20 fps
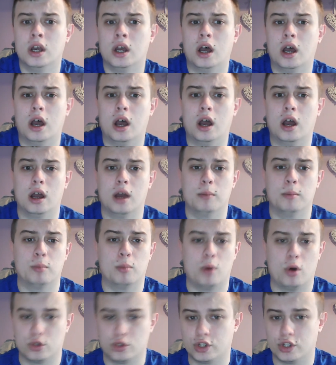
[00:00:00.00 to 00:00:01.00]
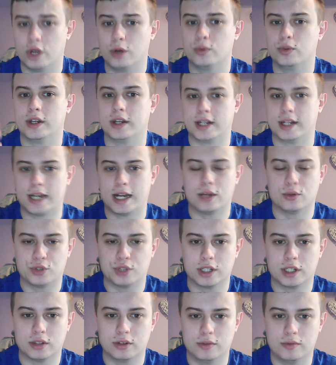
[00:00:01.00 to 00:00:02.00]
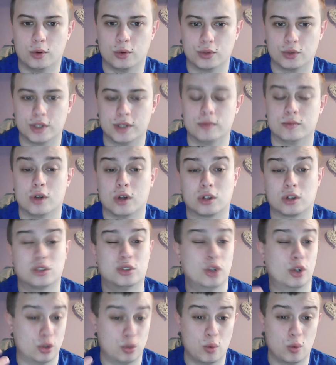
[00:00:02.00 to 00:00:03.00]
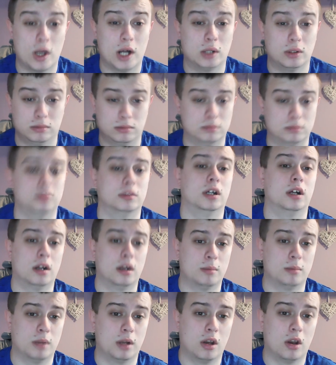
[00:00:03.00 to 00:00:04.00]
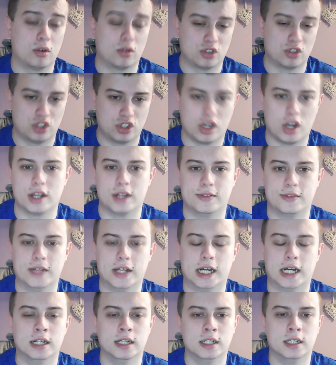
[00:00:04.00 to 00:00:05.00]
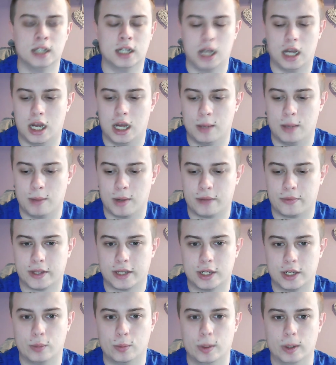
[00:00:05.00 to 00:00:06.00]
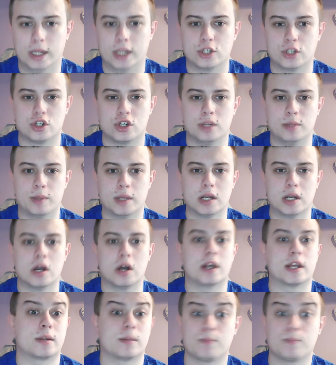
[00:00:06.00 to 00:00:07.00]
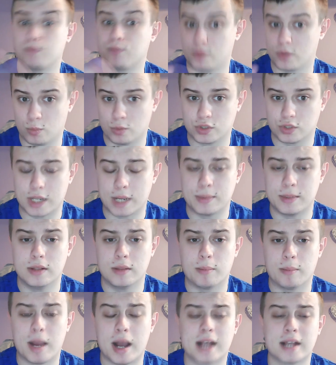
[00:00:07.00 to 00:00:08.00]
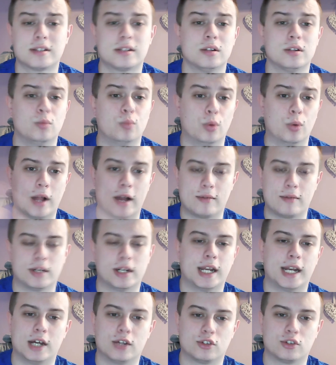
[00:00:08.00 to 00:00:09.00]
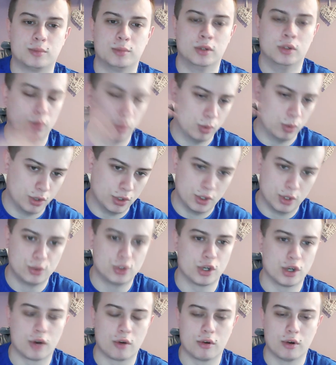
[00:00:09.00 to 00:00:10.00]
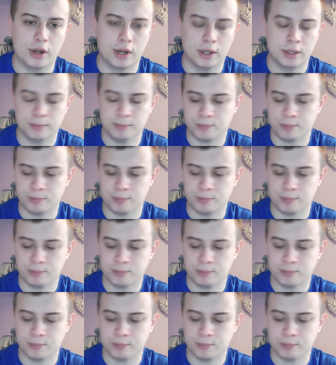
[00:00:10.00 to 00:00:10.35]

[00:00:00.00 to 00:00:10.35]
More so than announcing the 14th Doctor as well, alongside that. I think it will literally be like what's happened in the past. We'll have an announcement with a new showrunner,